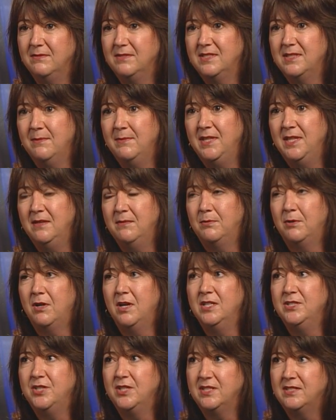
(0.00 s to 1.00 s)
Some of the
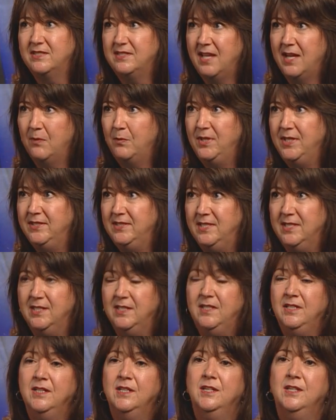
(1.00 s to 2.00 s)
projects that we
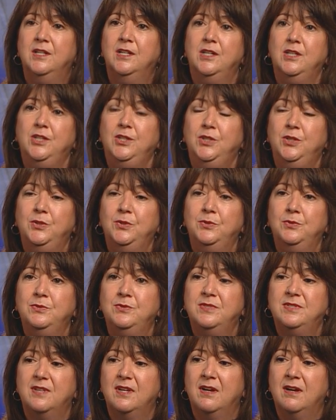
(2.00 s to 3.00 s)
did
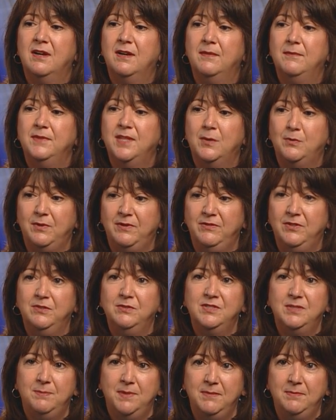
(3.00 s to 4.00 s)
use, that we've
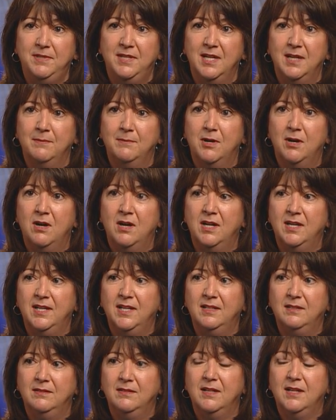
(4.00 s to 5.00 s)
used BPM on,
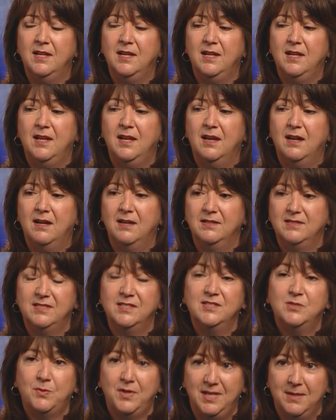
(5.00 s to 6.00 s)
and
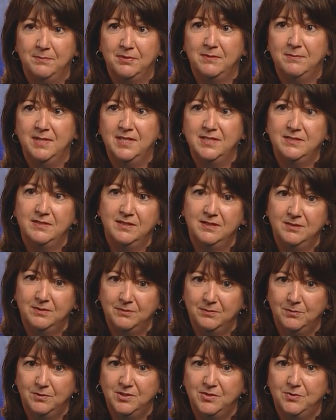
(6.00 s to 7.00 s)
since we implemented it,
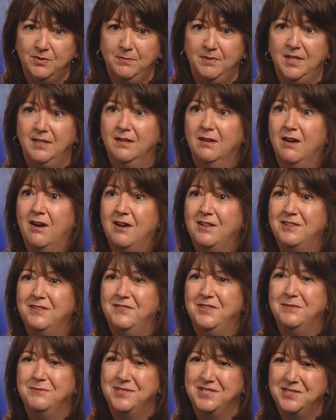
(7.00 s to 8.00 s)
which would be all
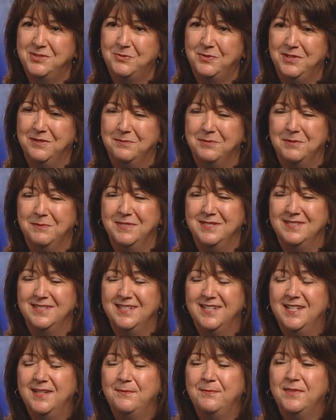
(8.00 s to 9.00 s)
of them since we
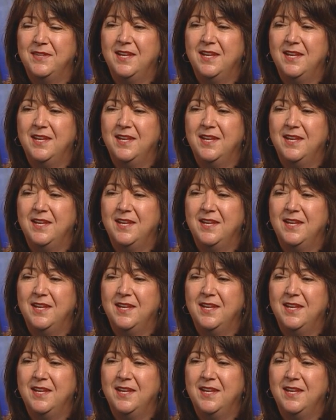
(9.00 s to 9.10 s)
implemented it,